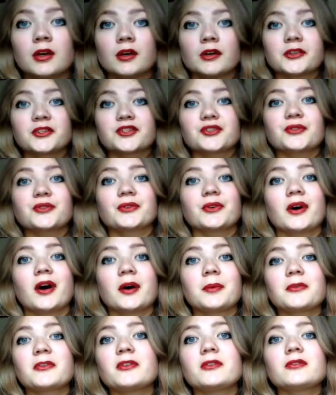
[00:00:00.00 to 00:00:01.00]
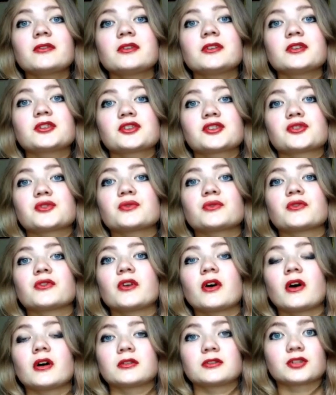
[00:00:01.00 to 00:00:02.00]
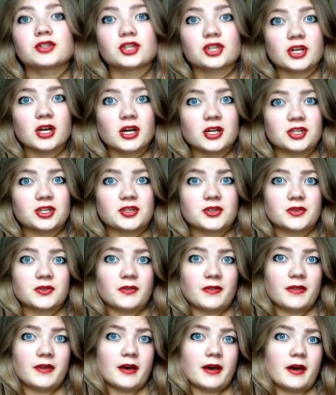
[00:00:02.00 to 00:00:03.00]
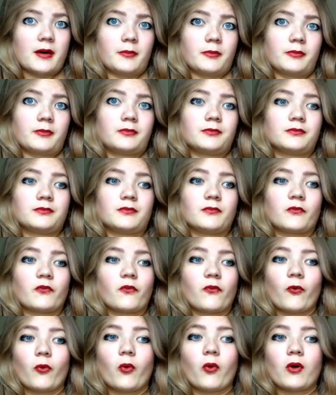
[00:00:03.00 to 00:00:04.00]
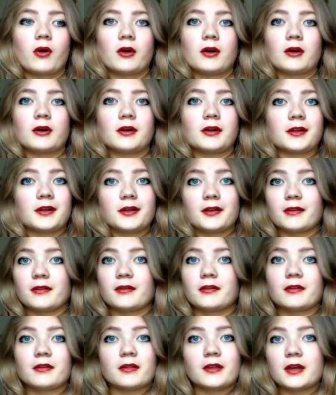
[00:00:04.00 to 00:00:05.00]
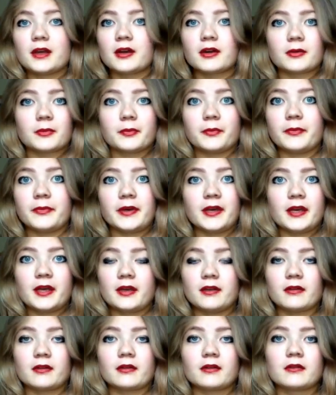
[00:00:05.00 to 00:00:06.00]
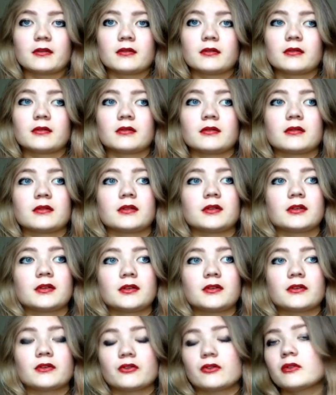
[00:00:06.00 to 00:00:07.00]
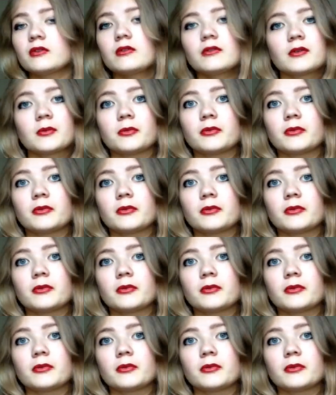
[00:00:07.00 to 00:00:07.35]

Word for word: and you absolutely should not judge them for their being. It's all the